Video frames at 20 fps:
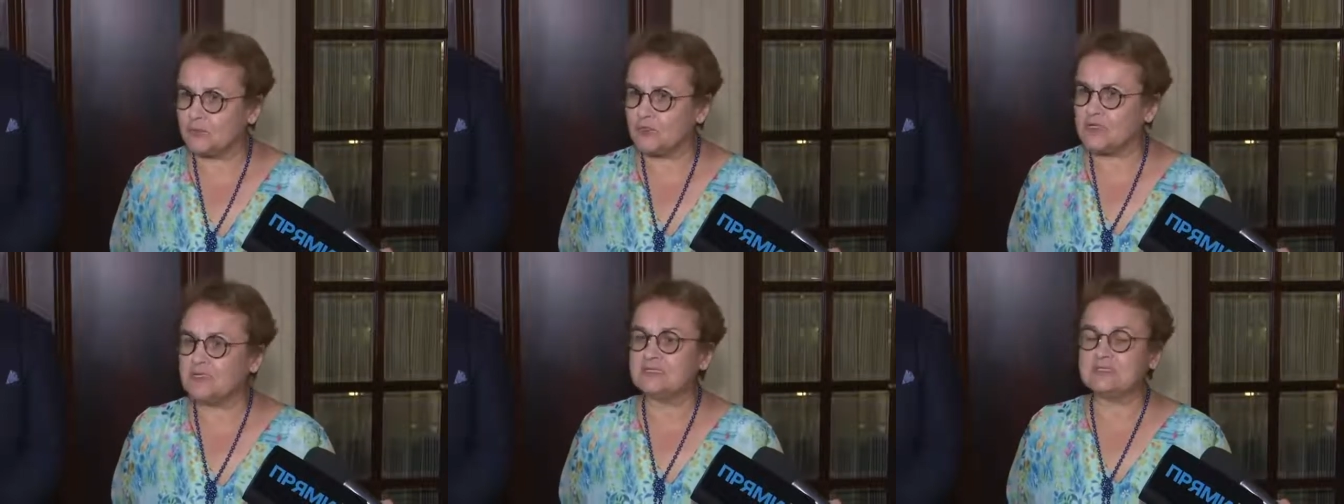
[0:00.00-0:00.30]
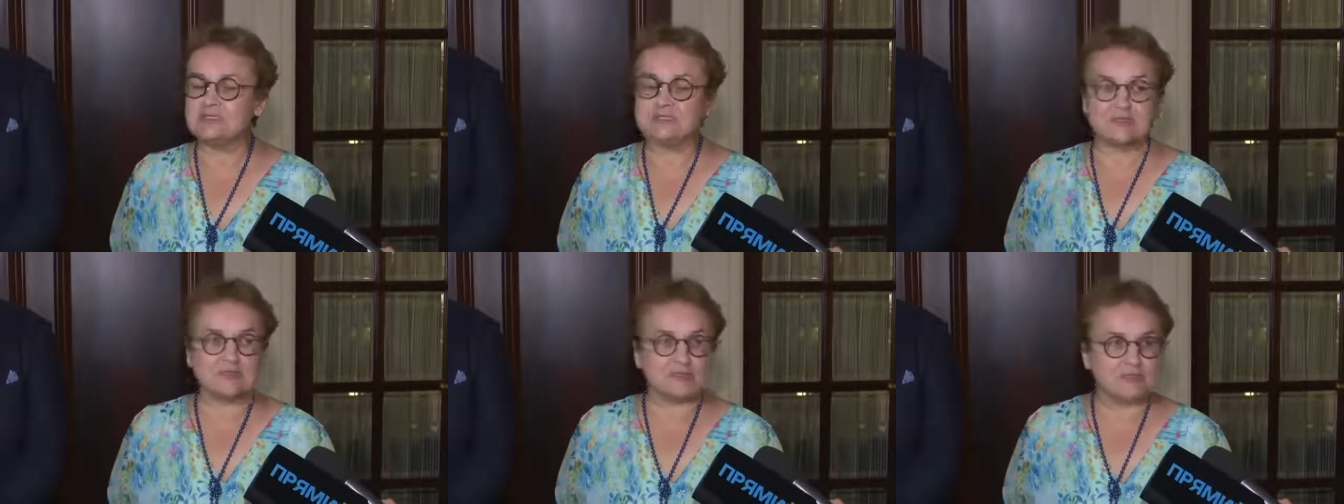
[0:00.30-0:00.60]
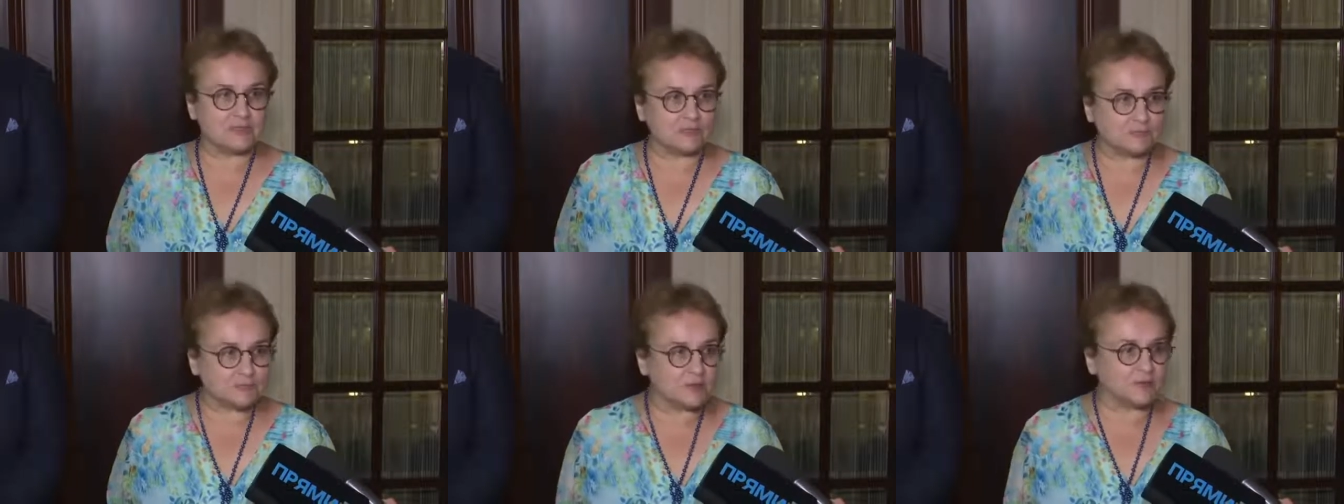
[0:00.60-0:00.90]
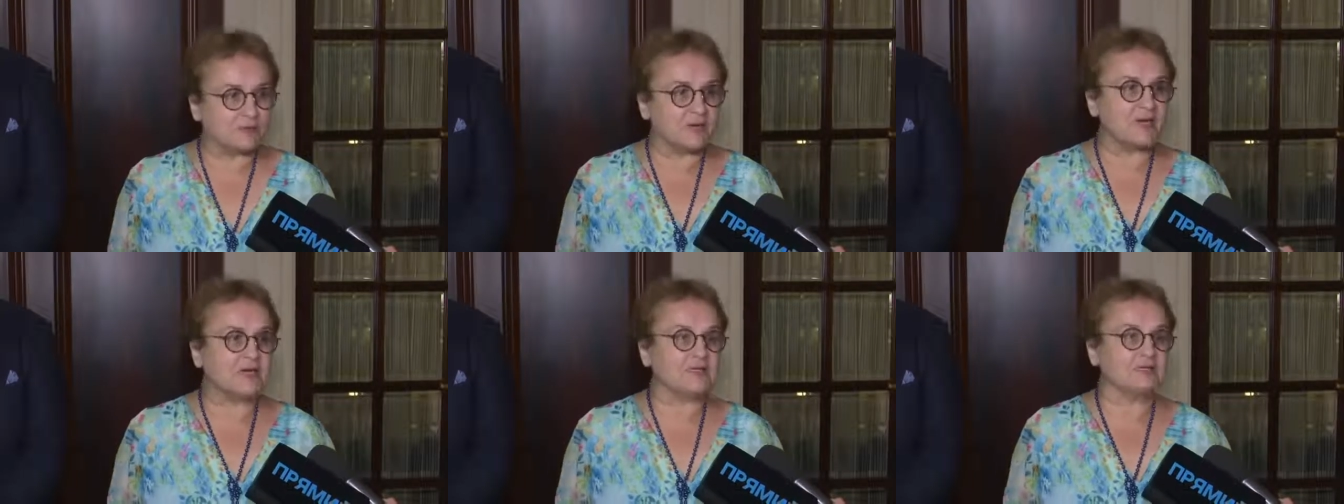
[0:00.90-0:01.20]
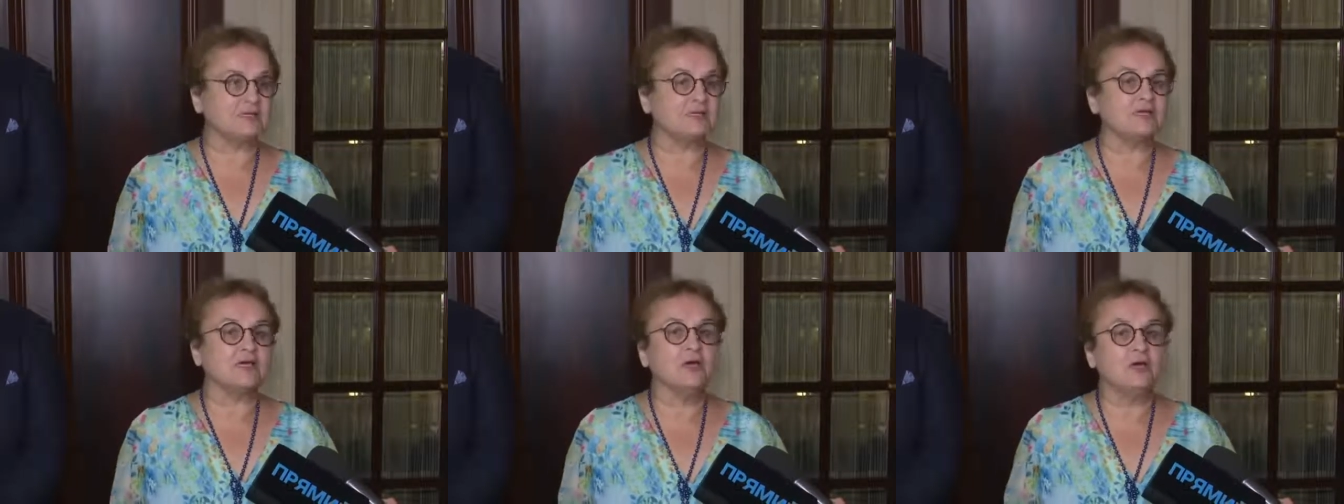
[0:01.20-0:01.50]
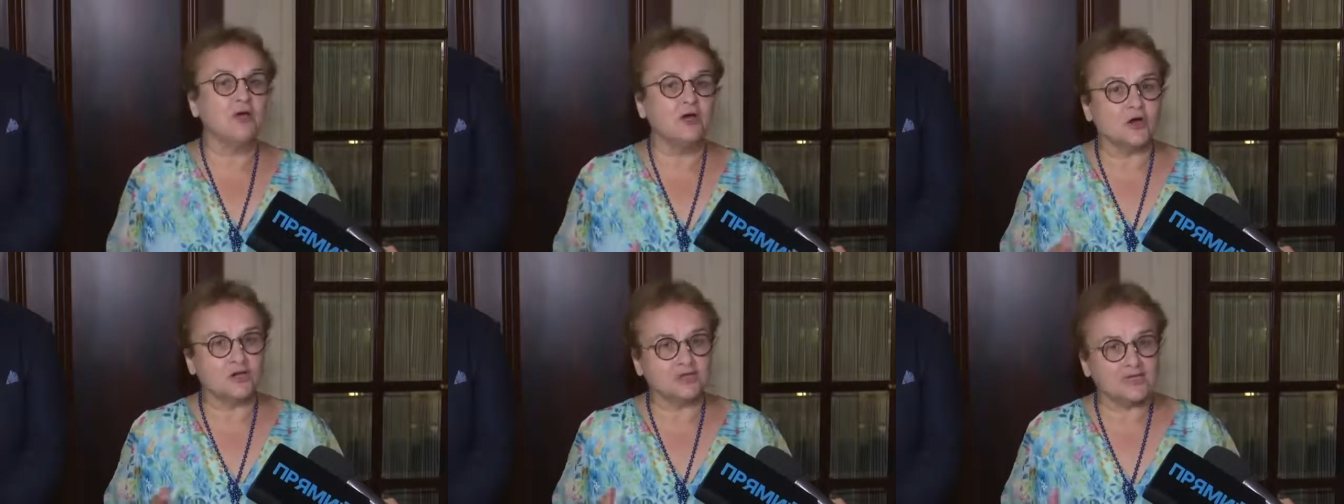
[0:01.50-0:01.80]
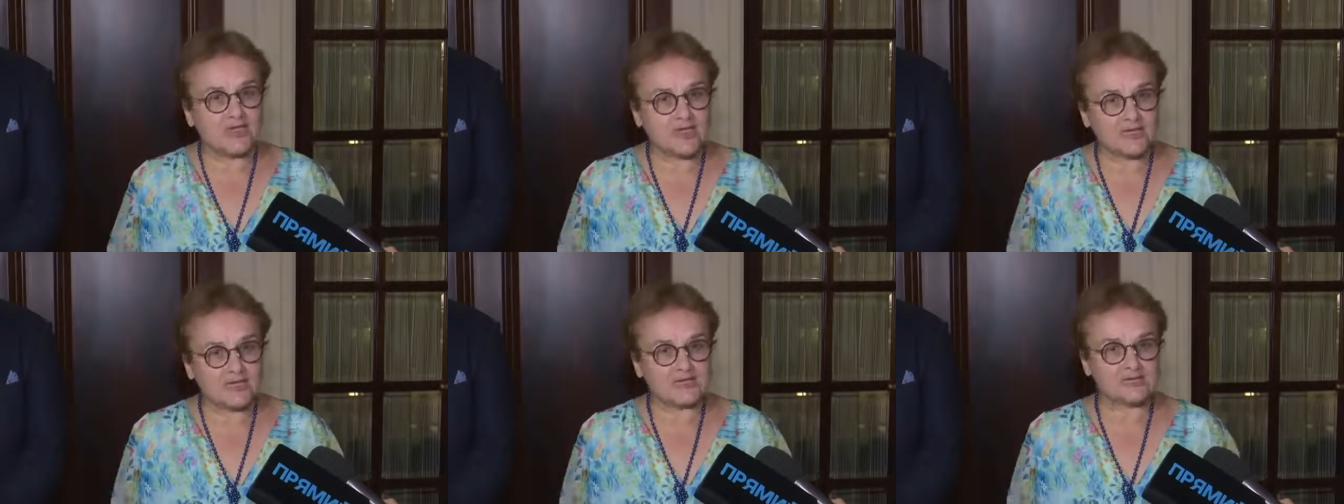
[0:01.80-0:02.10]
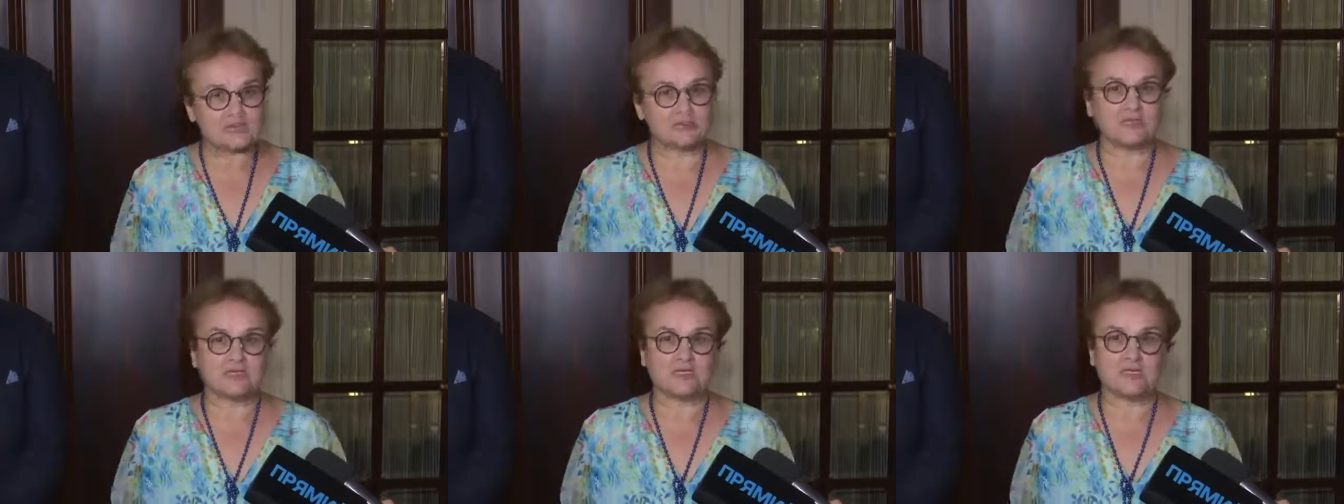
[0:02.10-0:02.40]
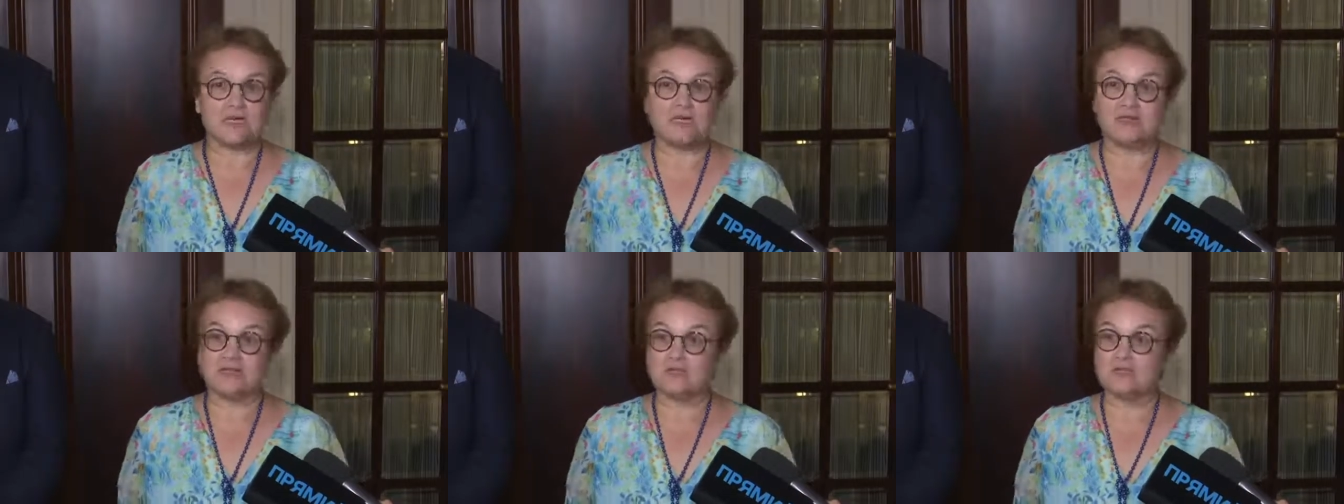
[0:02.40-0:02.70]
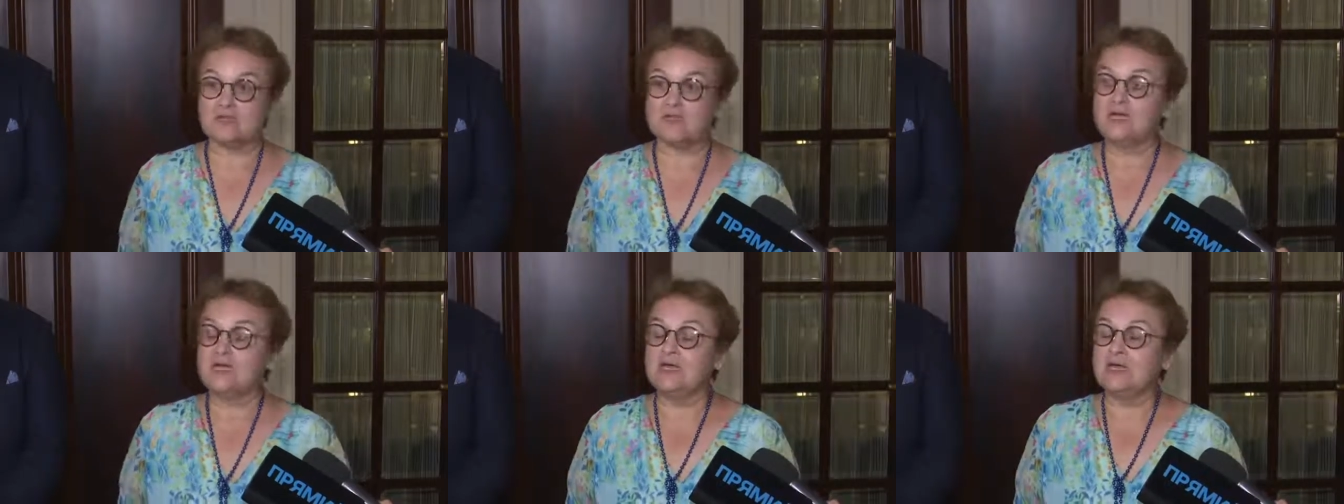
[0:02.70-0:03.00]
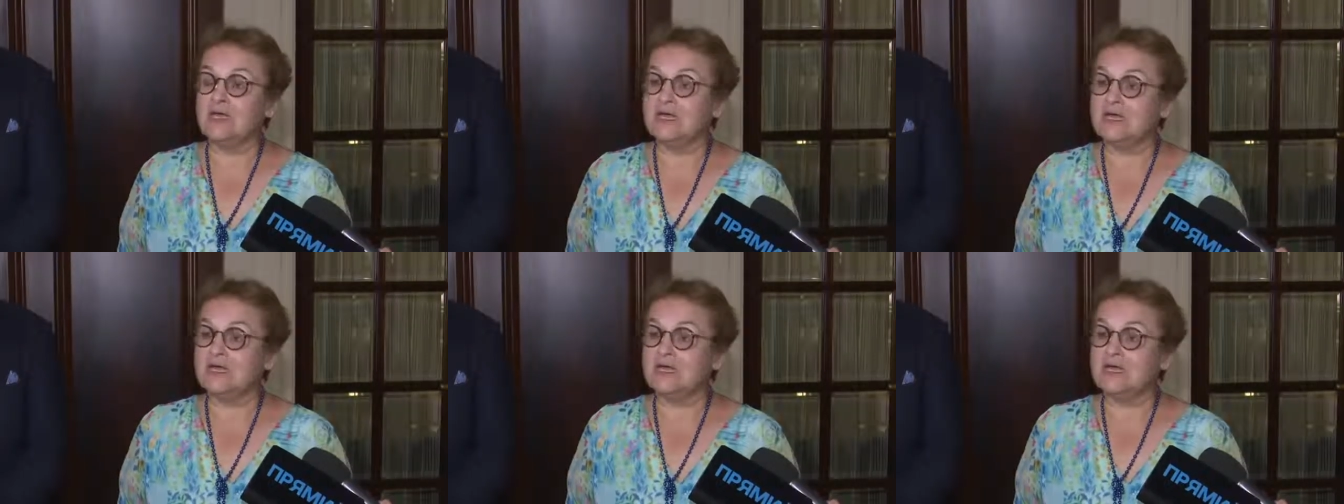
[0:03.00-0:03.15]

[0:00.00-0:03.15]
political, diplomatic, on expert level,